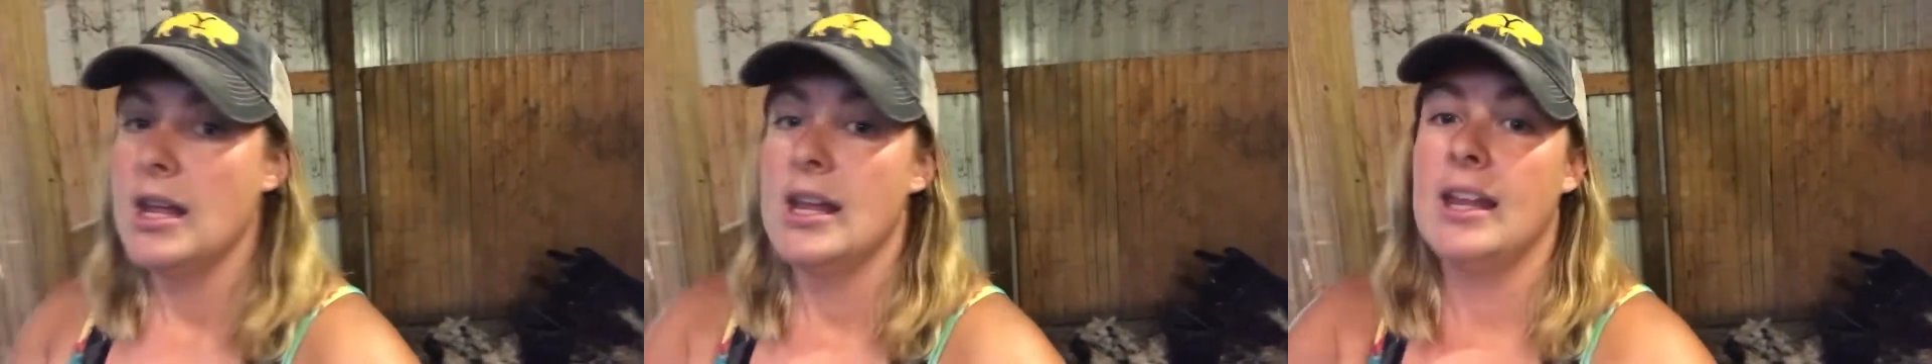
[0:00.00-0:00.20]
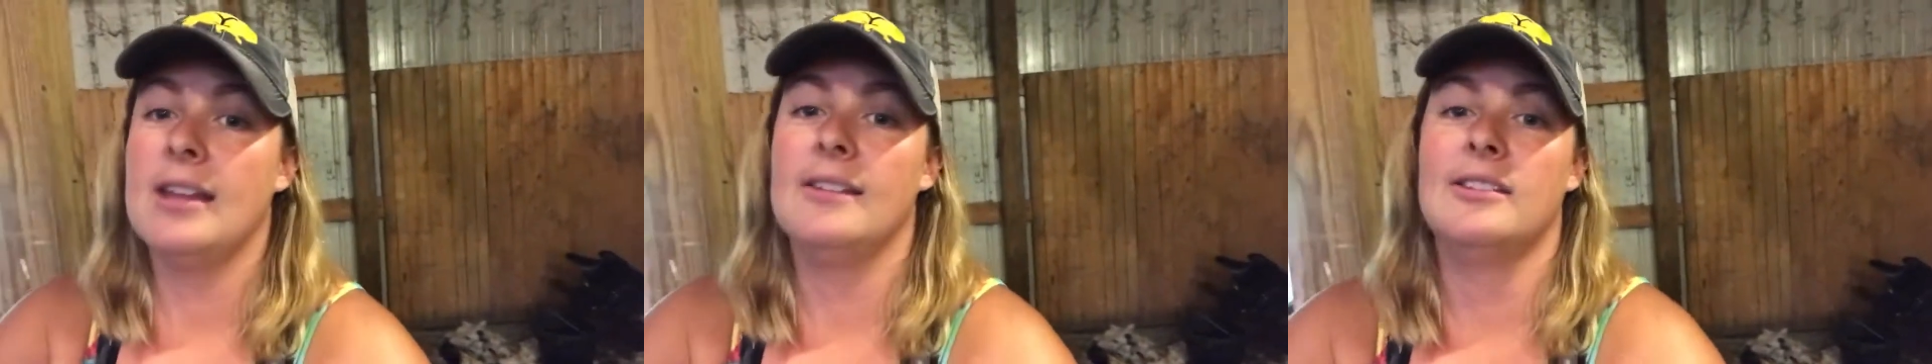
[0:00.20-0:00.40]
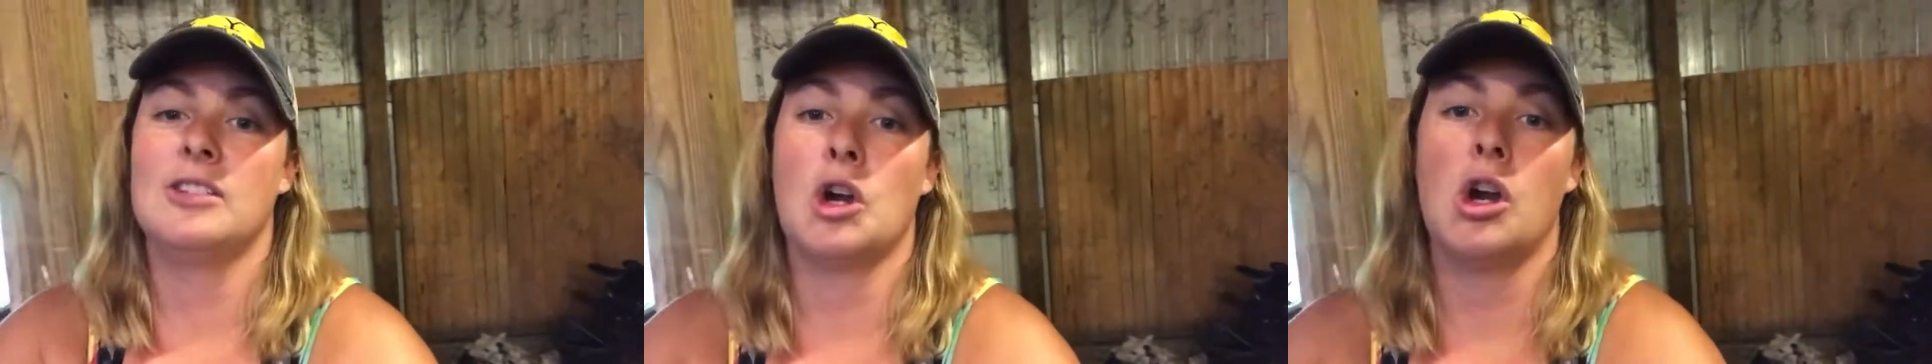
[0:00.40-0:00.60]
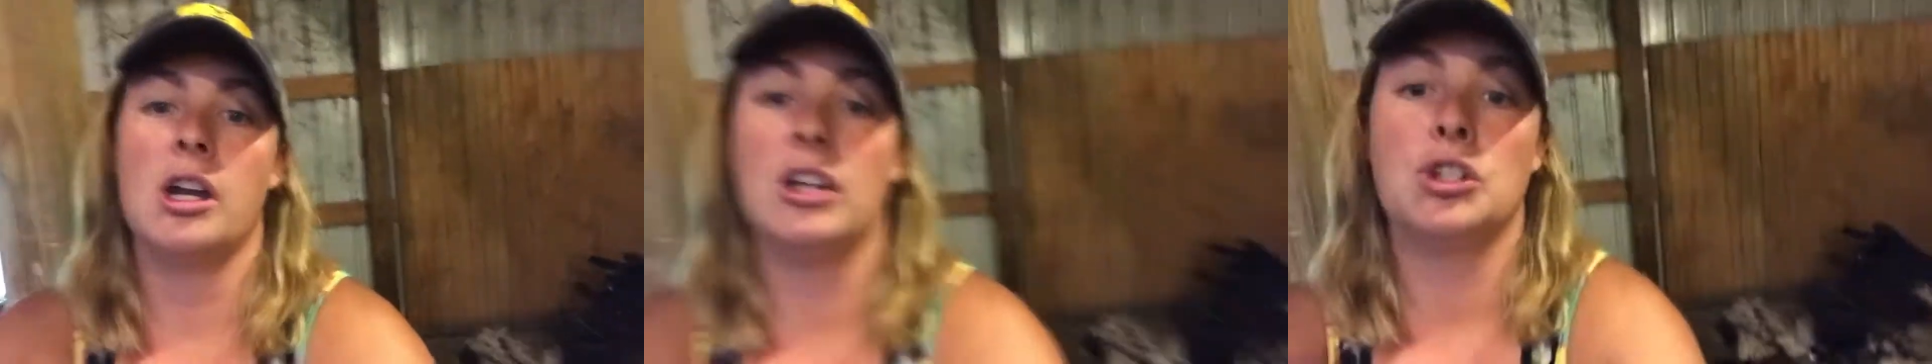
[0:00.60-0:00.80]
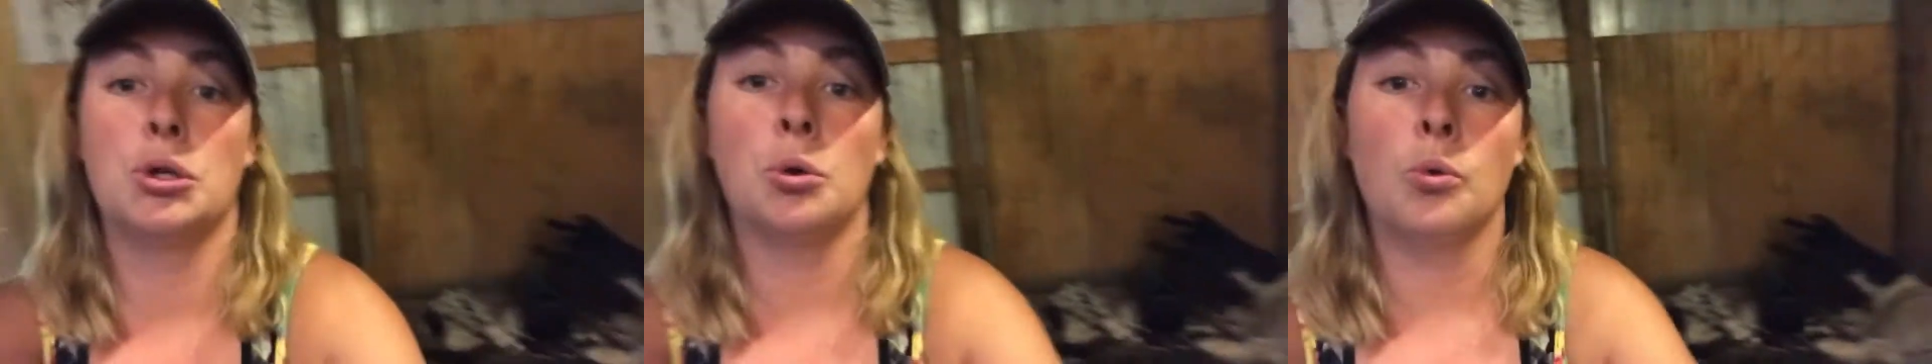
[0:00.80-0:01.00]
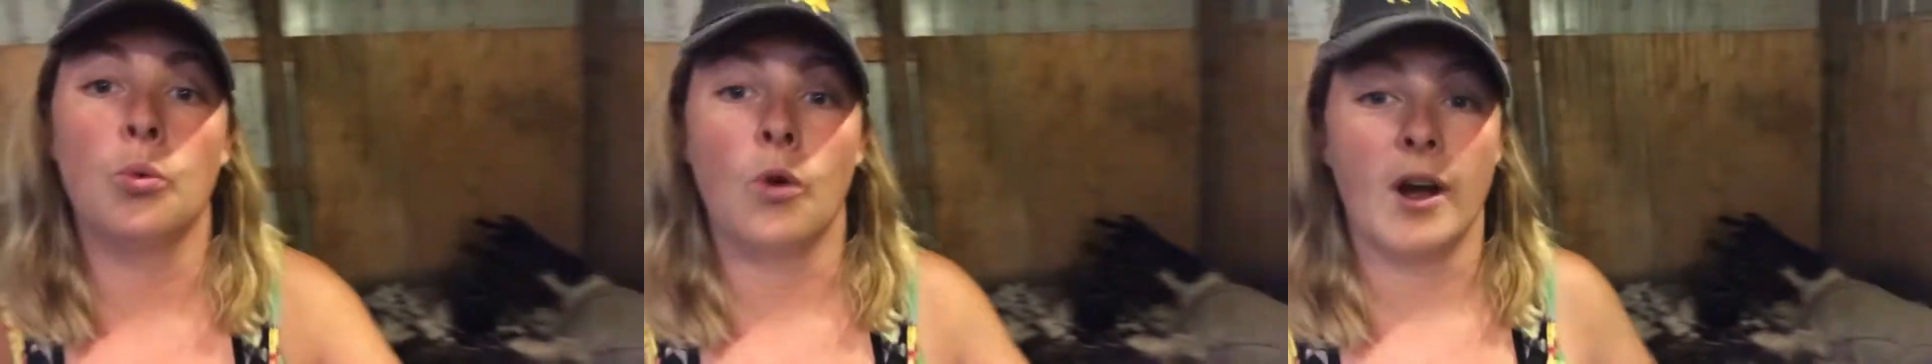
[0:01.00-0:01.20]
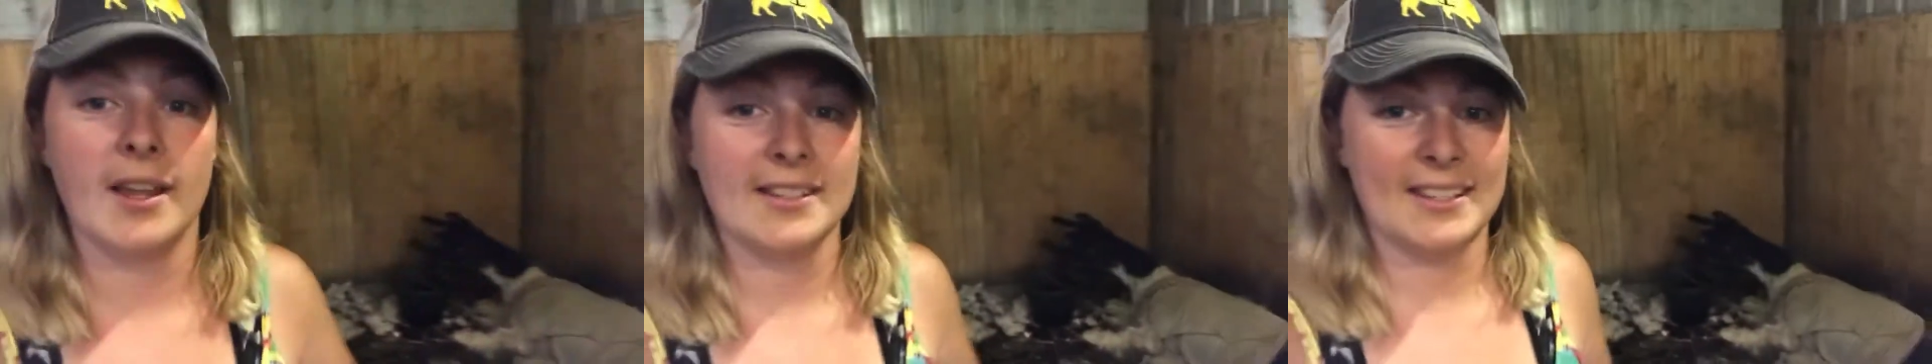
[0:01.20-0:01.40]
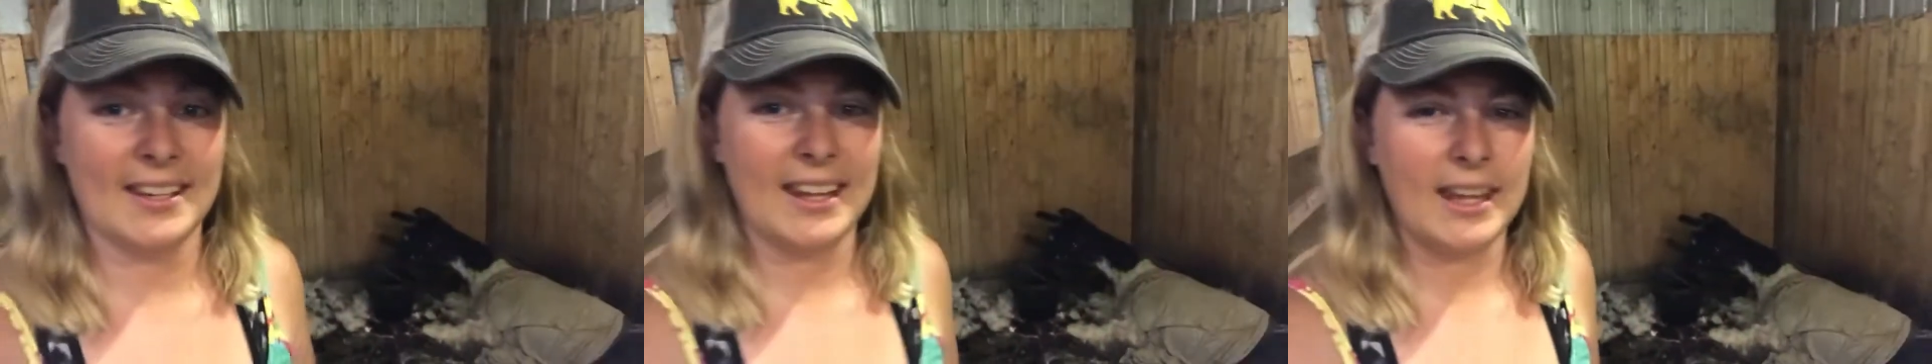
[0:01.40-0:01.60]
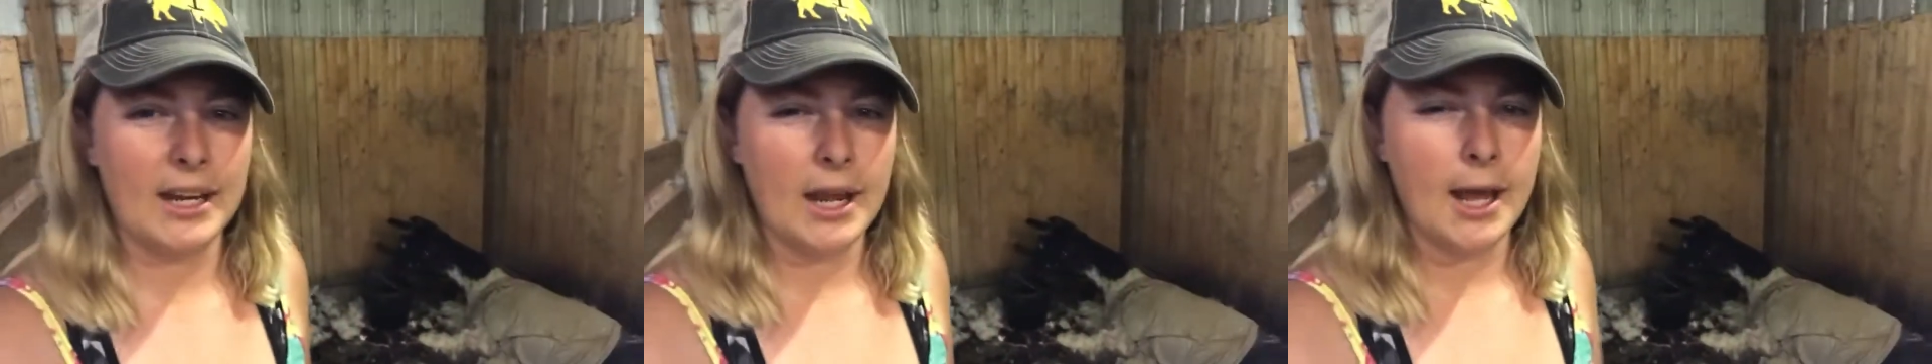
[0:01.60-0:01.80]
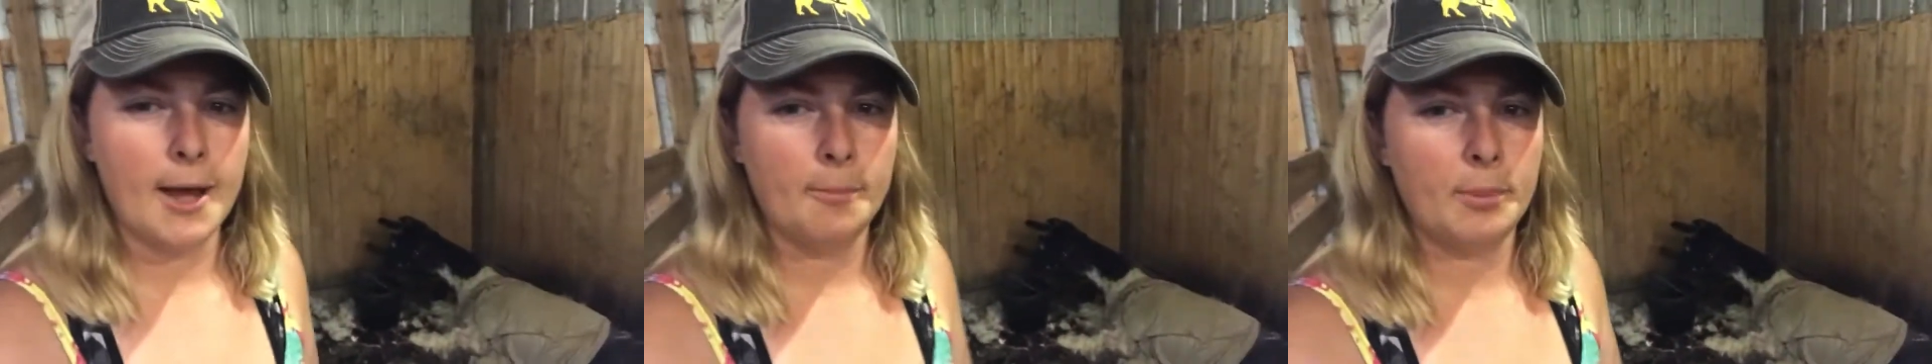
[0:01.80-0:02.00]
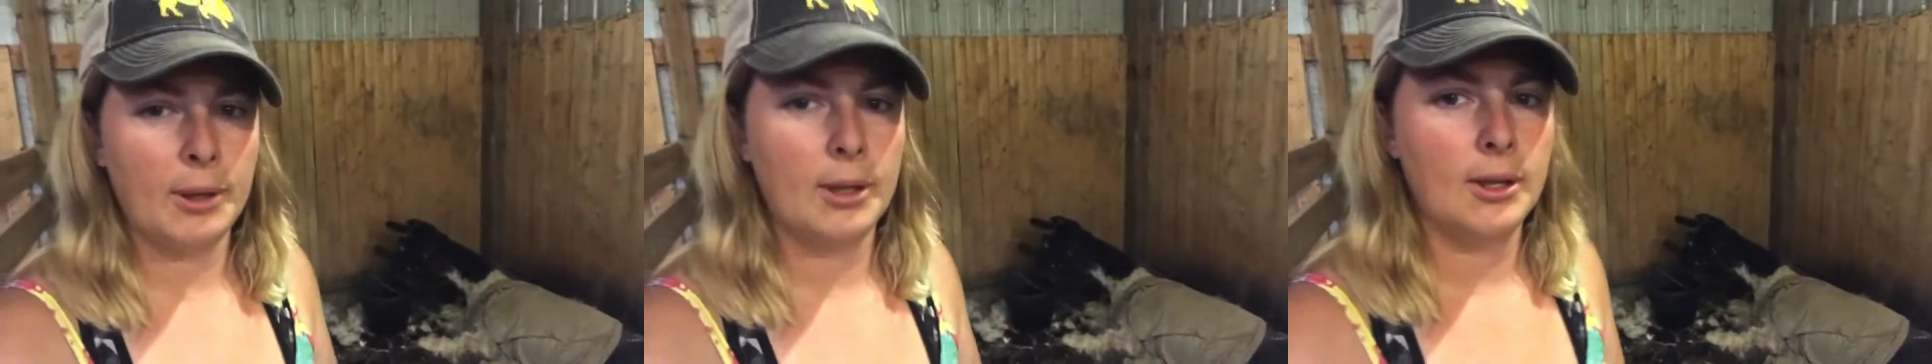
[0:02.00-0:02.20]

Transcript: He's starting to want to get up,